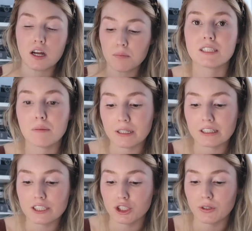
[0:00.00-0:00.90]
I'm
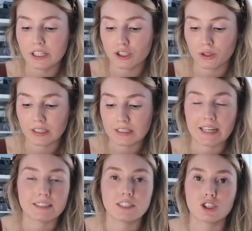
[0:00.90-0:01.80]
typically shooting it during the
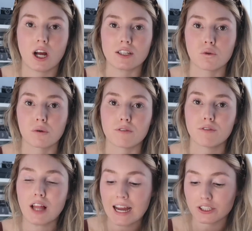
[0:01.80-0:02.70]
dancing shots or with
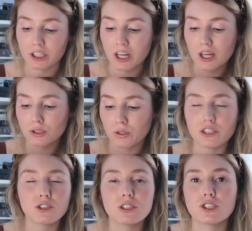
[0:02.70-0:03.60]
flash, so I
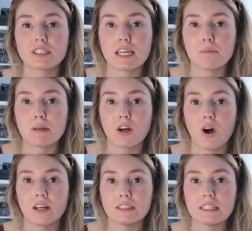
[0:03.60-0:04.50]
usually just keep it
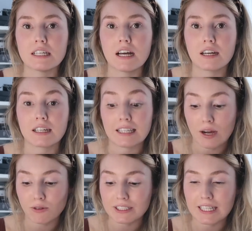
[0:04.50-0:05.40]
on the
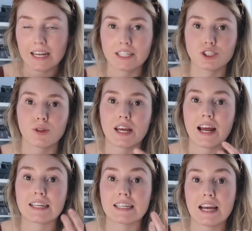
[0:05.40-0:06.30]
cloudy setting so that
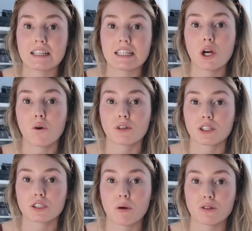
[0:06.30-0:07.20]
I get the
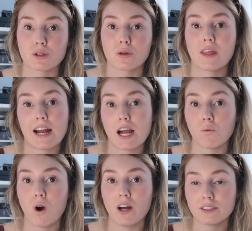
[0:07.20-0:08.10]
overexposure that I
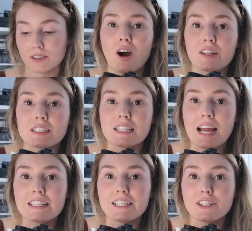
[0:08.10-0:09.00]
want. On the
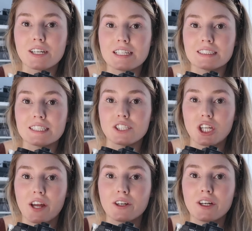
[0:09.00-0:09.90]
side here is the
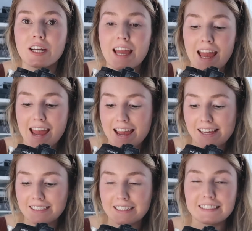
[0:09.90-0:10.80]
shutter,
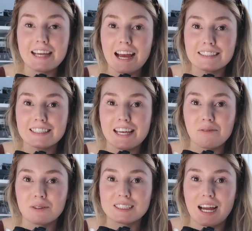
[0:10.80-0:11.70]
and yes, it
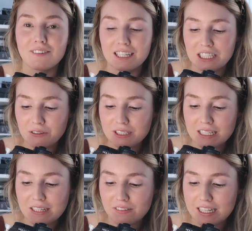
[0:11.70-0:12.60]
will sound like you
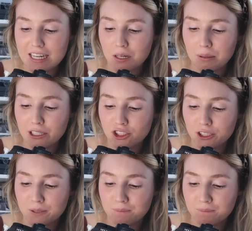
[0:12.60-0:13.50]
didn't even take a
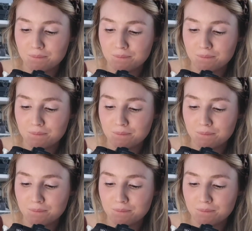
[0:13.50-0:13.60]
picture.